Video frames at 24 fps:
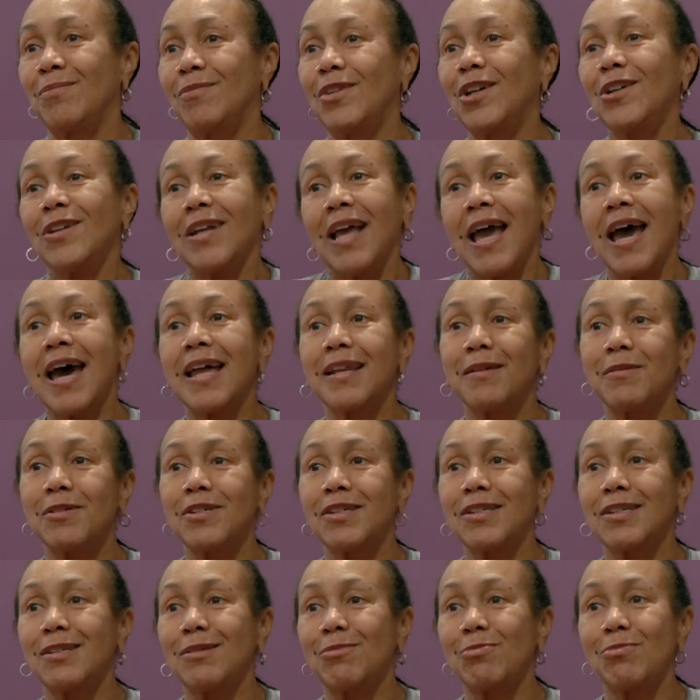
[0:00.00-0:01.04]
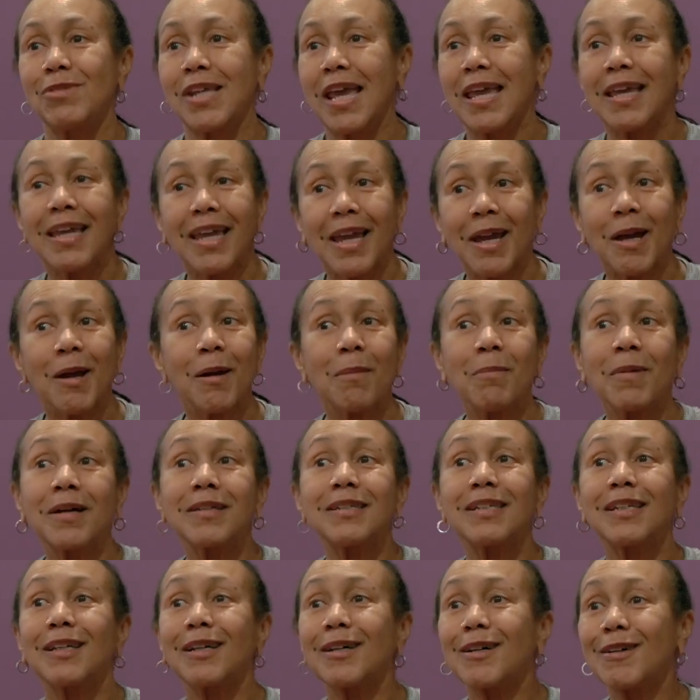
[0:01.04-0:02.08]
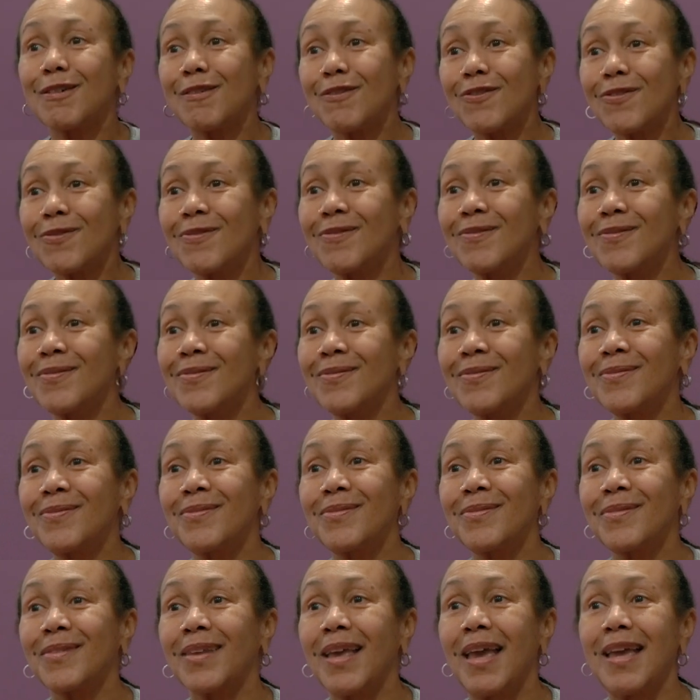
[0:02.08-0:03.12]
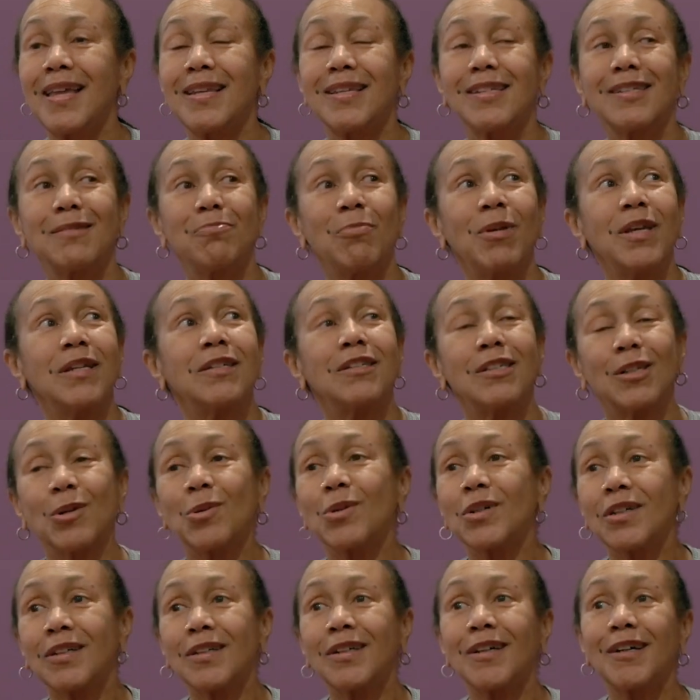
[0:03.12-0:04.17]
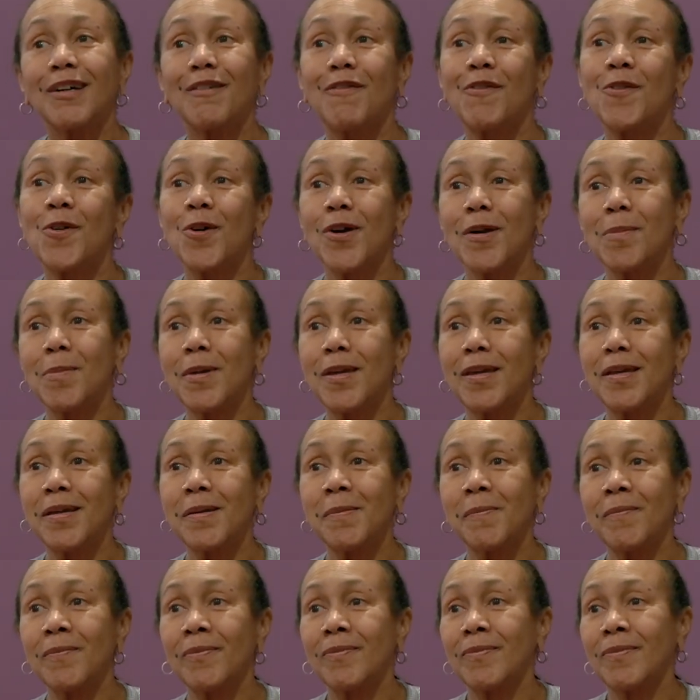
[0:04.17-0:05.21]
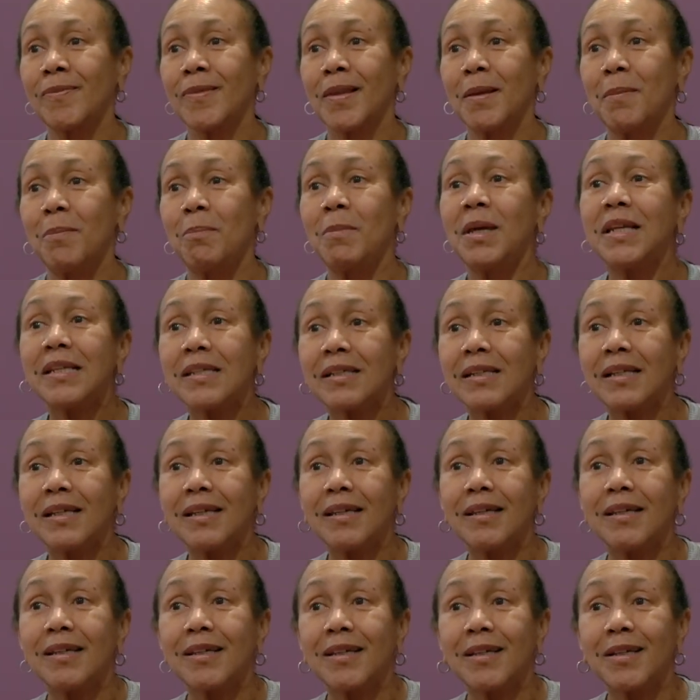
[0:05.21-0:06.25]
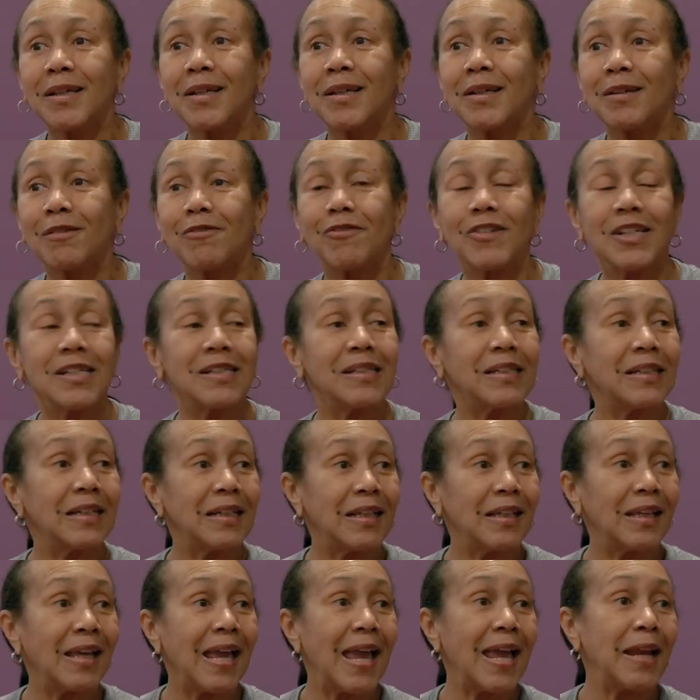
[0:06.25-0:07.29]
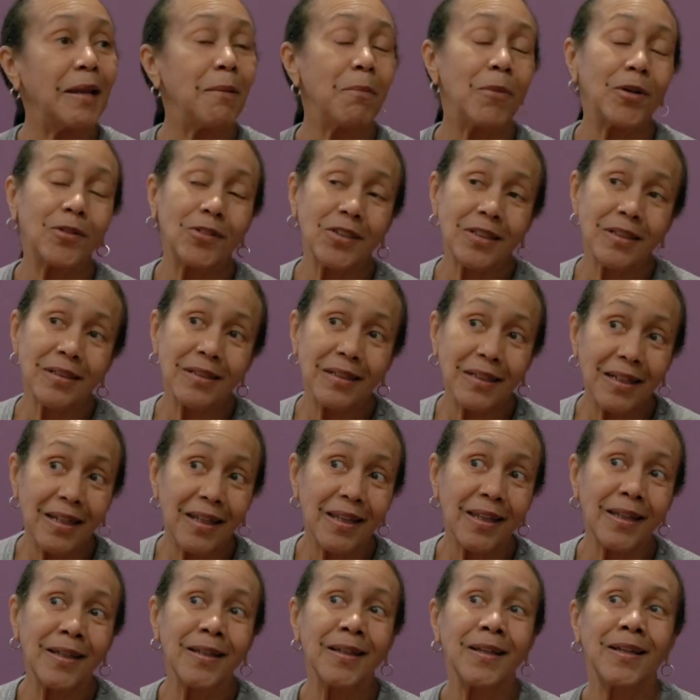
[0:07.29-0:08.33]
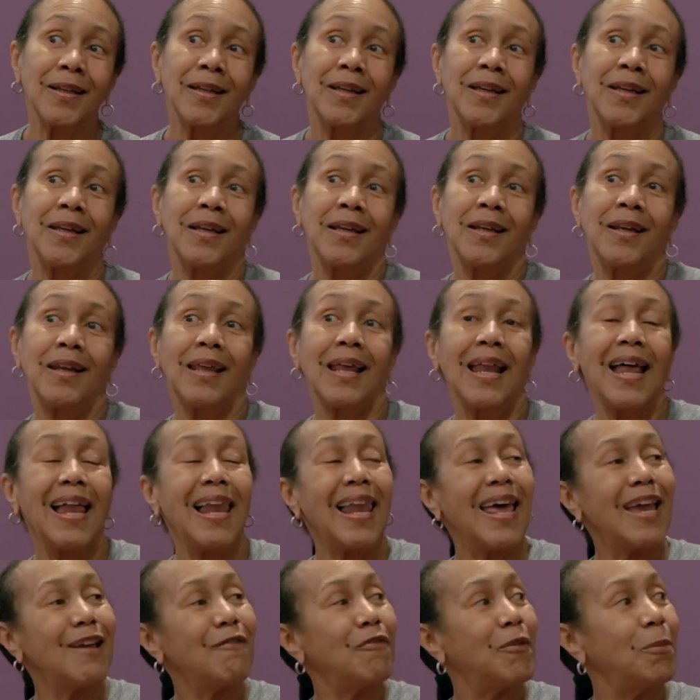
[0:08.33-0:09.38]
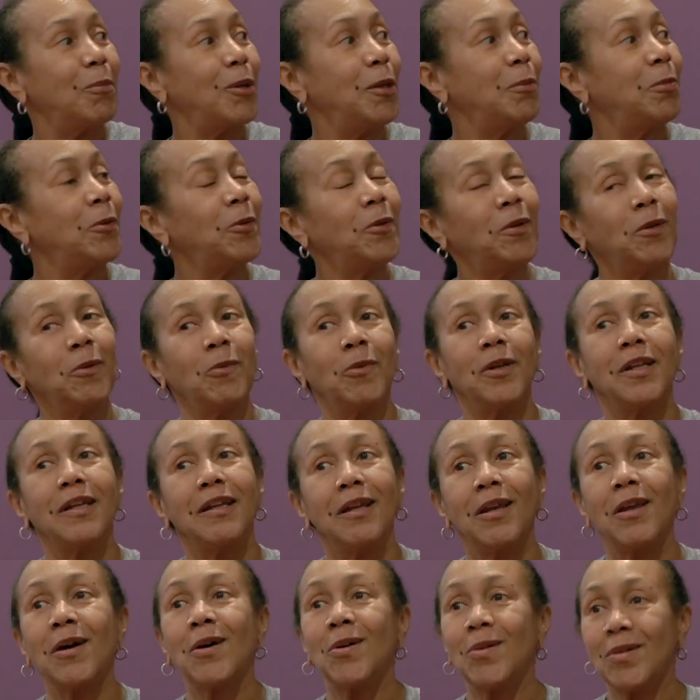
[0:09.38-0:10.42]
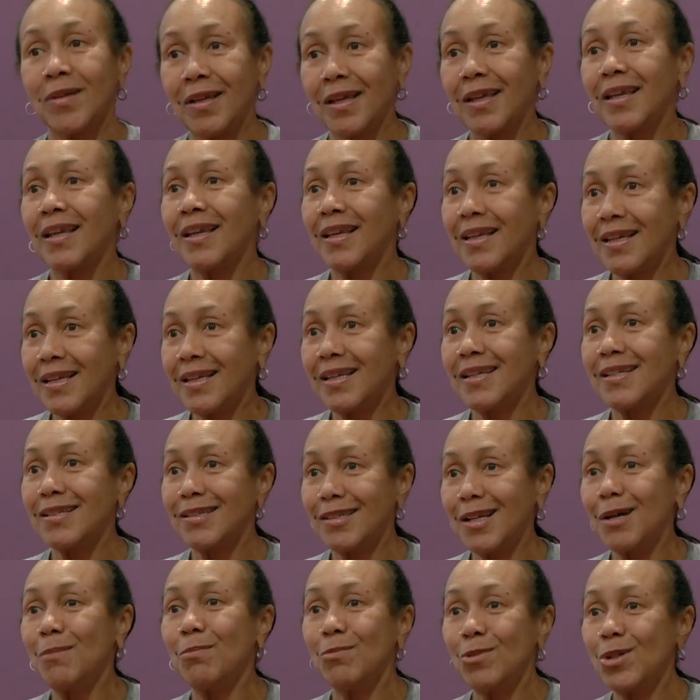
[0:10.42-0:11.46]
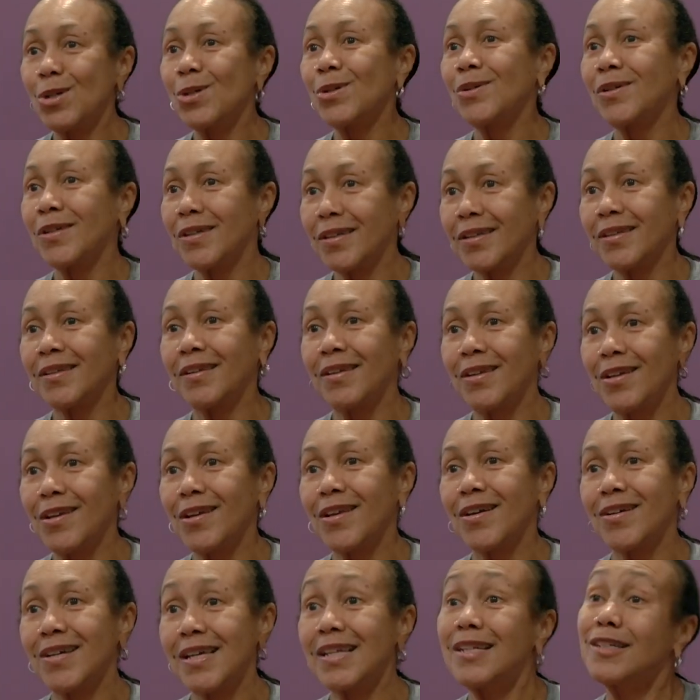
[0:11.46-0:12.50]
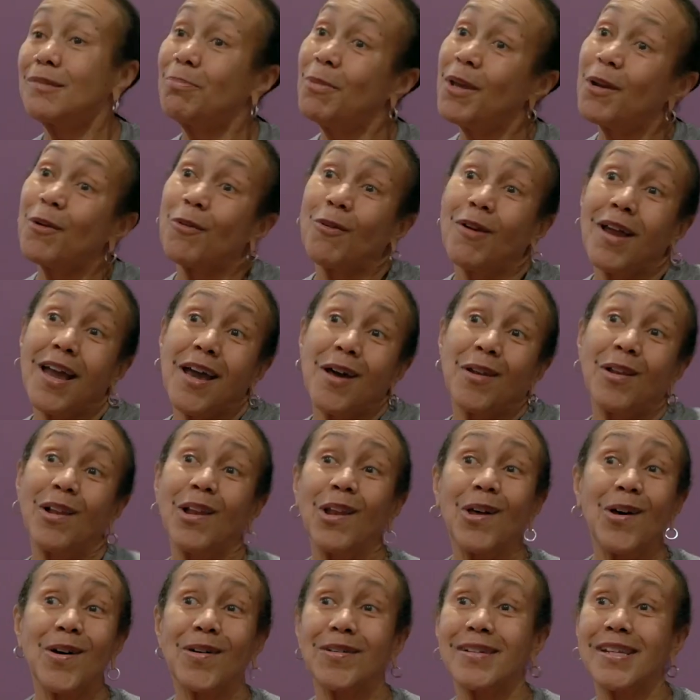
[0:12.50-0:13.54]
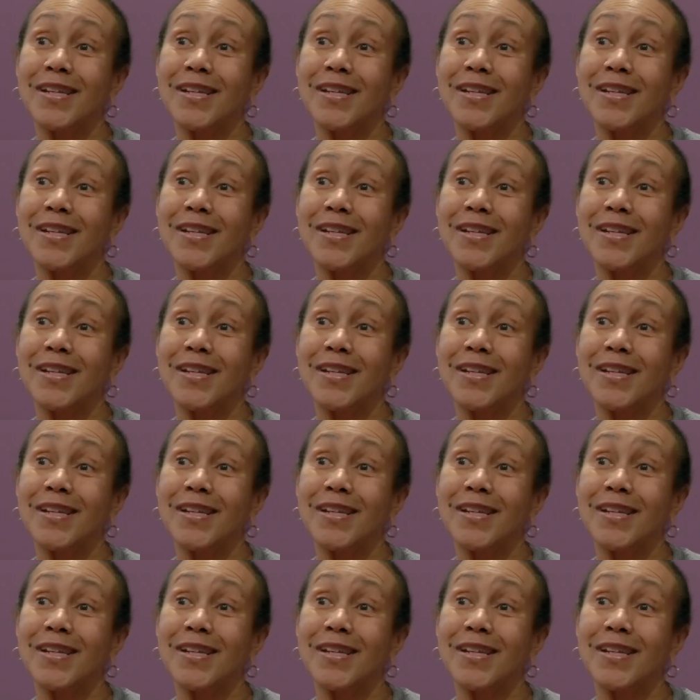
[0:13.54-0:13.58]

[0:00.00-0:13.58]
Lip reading: Learning how to just take care of myself. And it's been so good for me. Yeah. Mentally, physically, and emotionally. Yeah. And I like for people to really know that there's something to it. Yeah. And it's been around a long